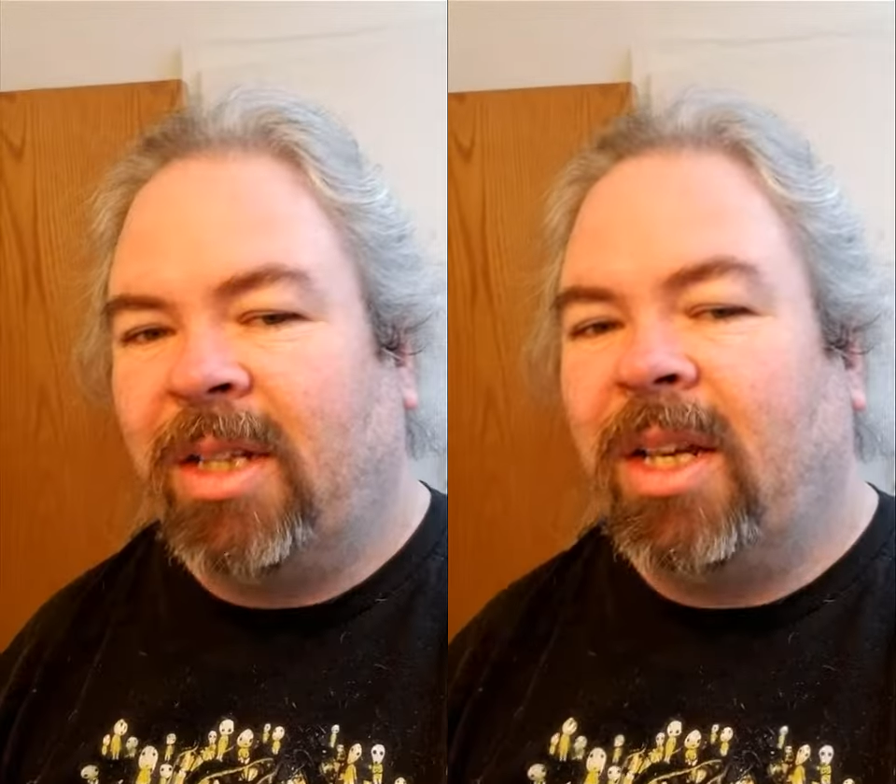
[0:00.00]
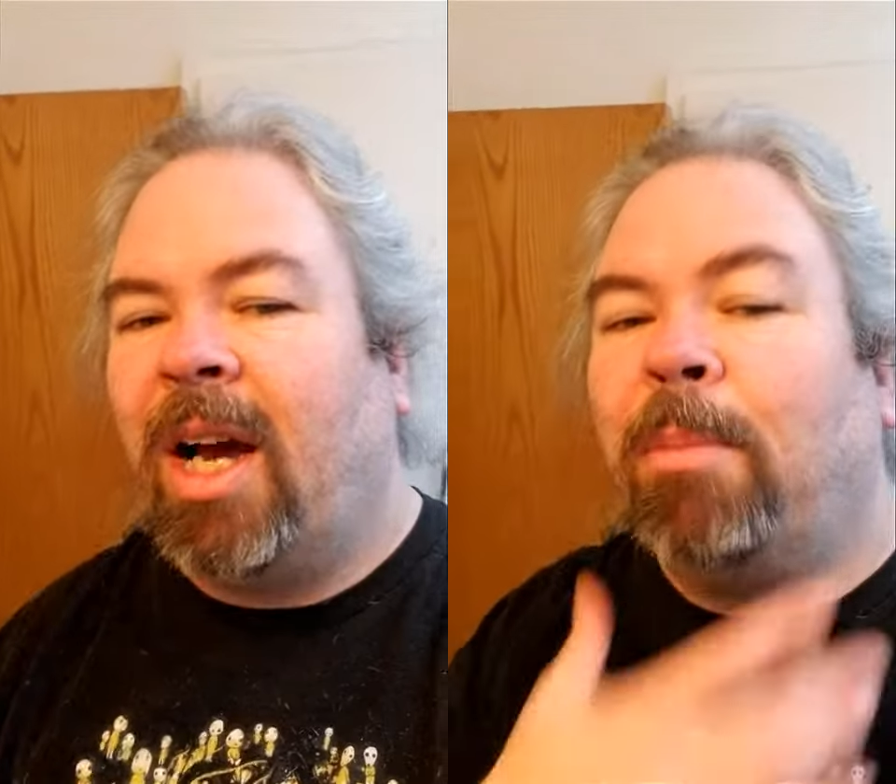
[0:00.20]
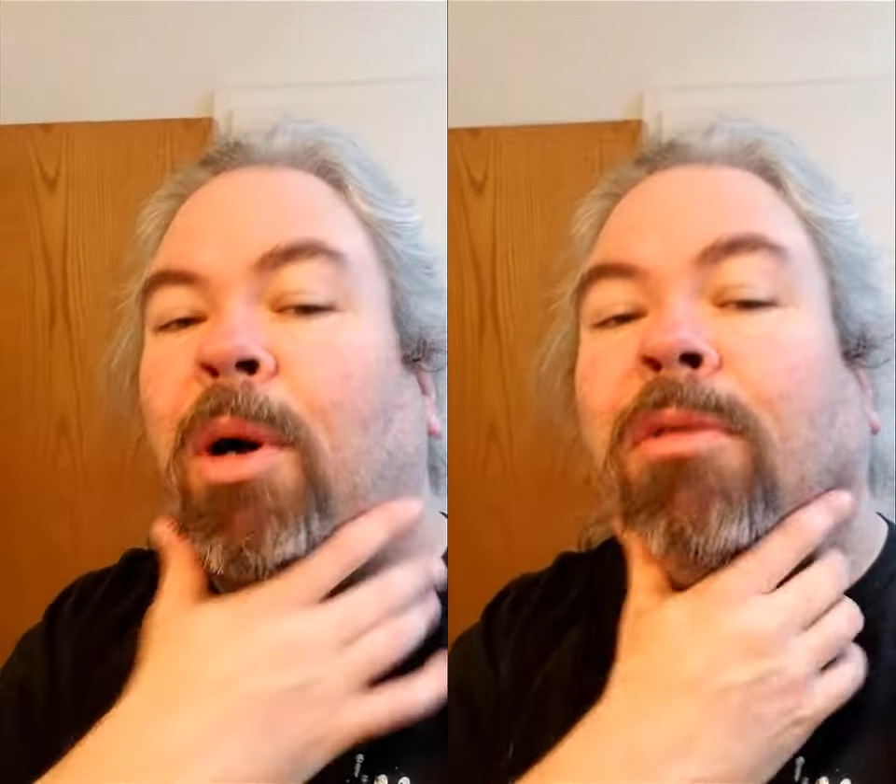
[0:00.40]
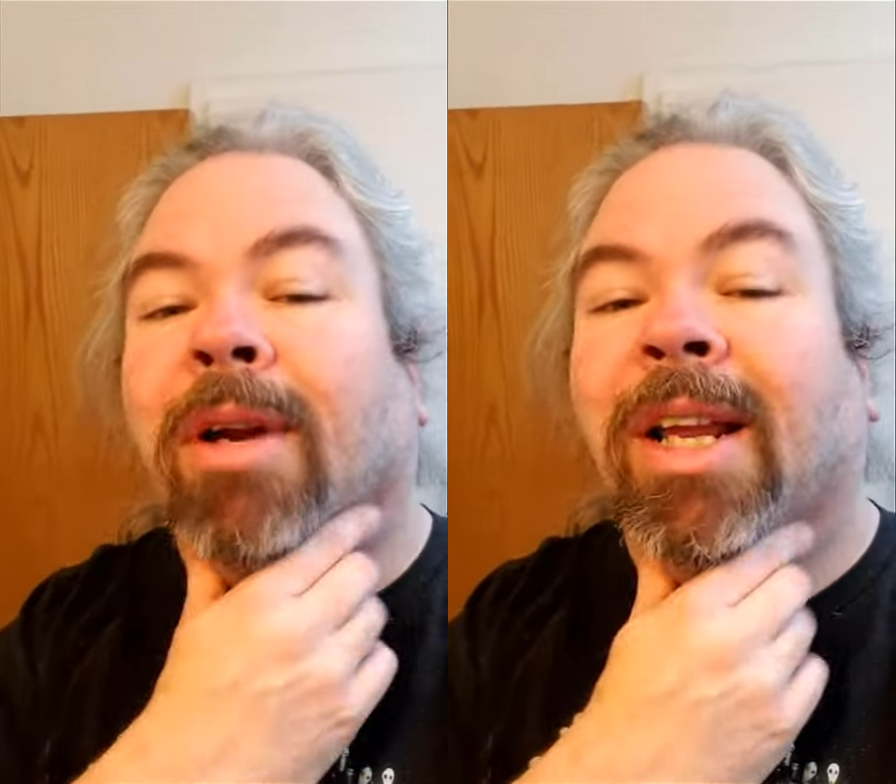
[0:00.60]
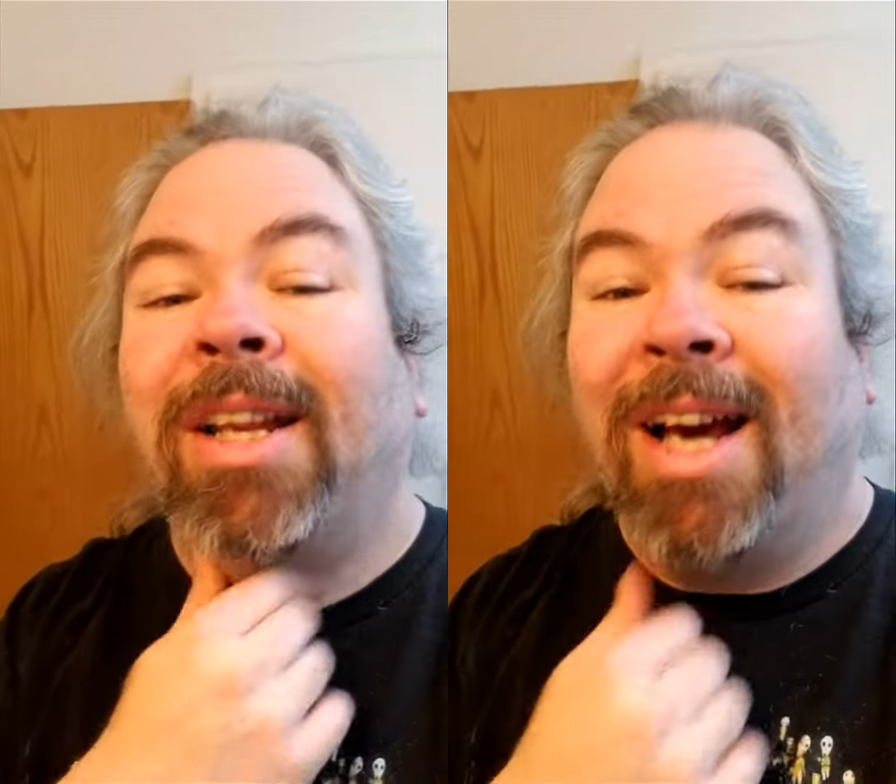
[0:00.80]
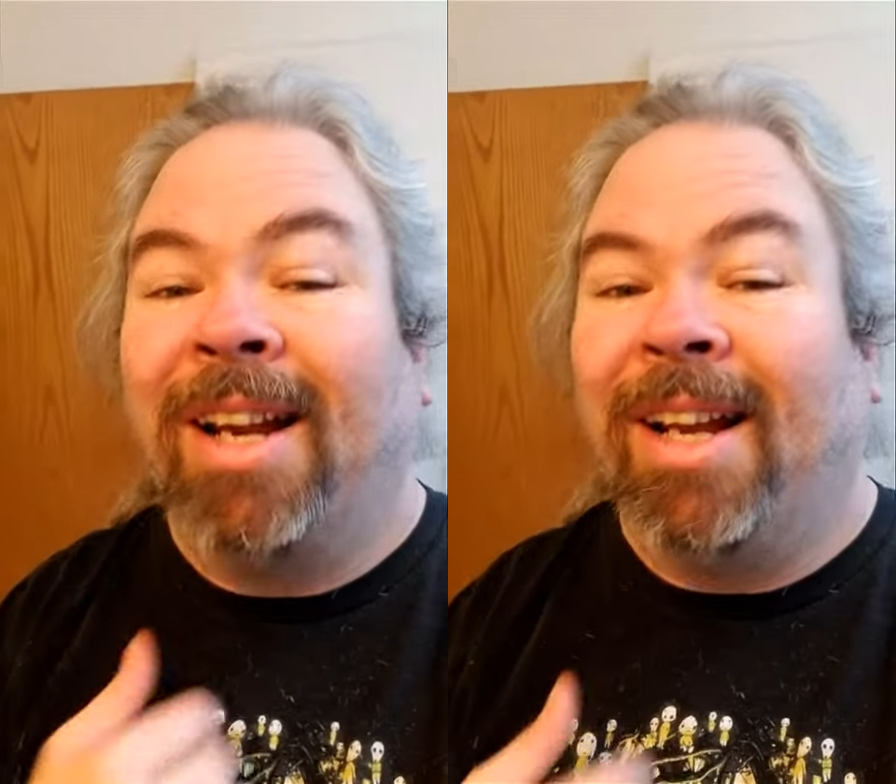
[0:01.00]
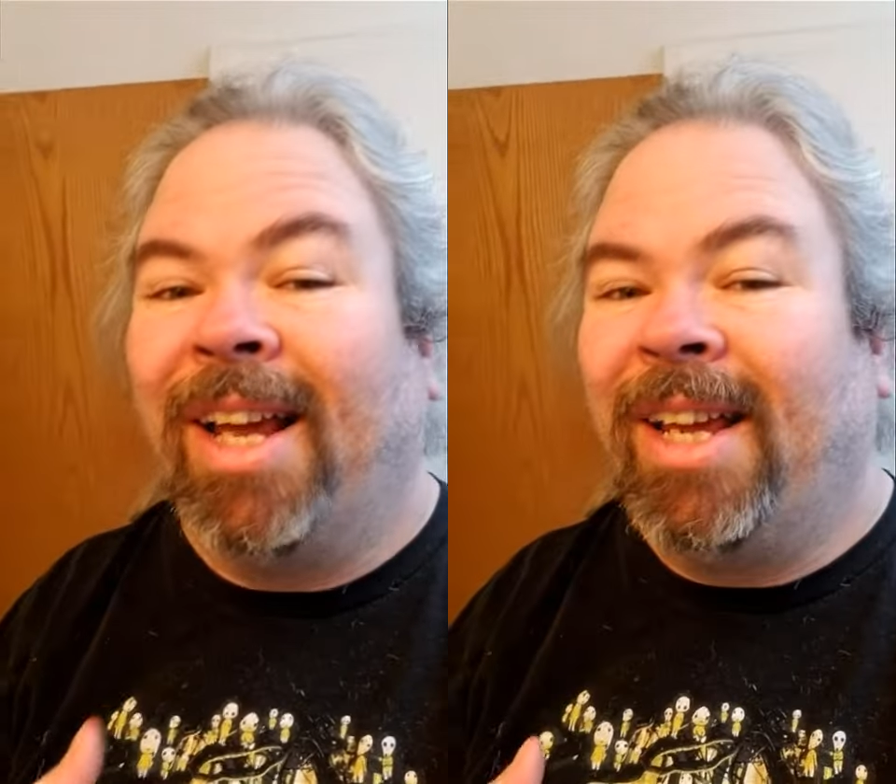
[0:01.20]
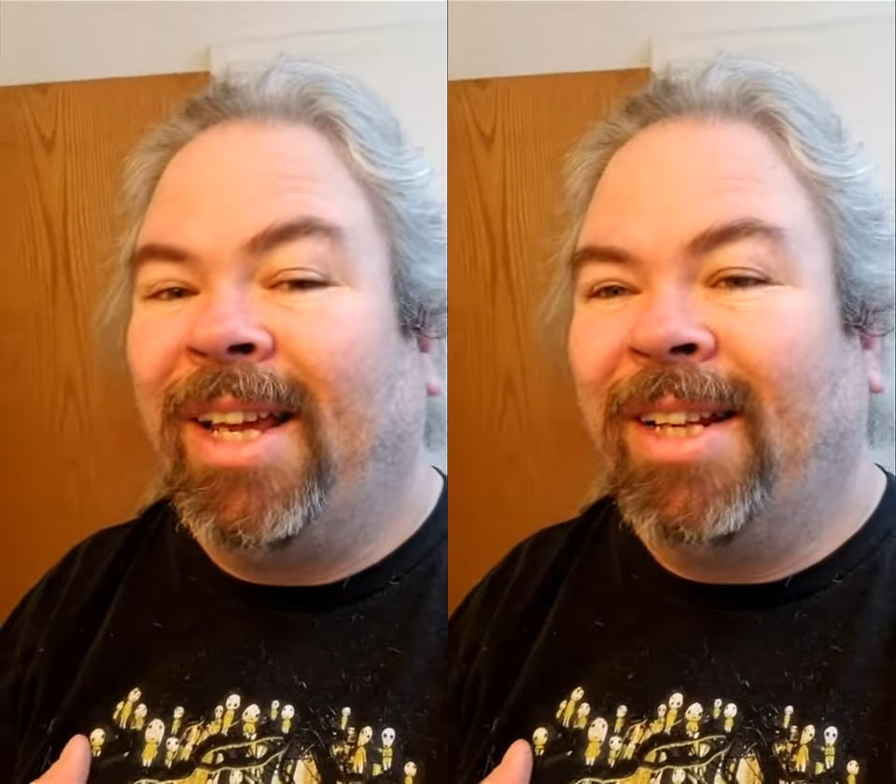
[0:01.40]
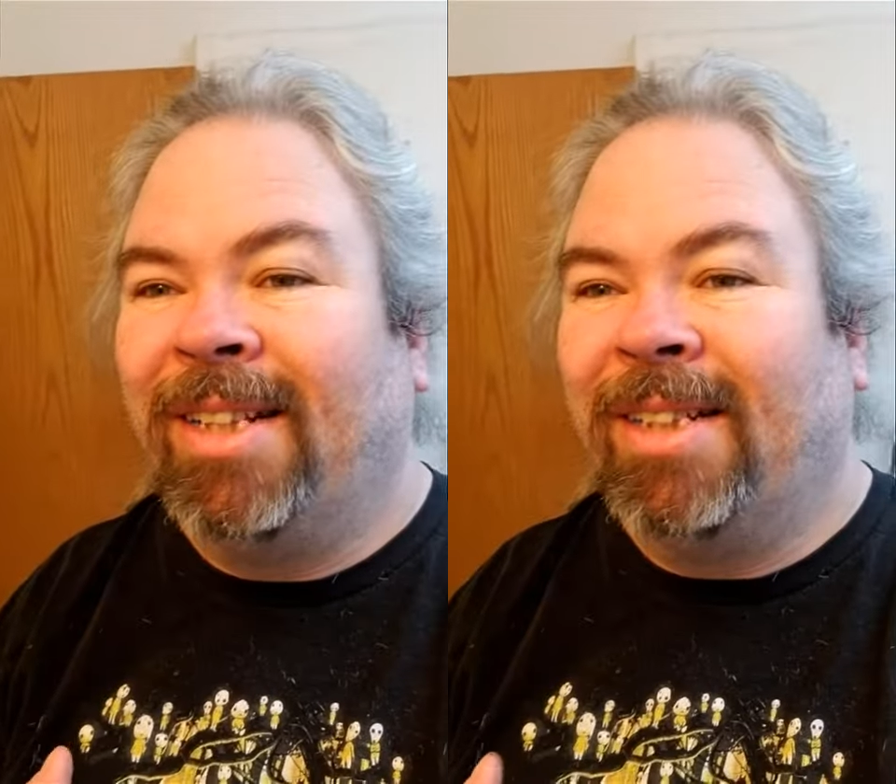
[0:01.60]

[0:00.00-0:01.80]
I'm already not liking it.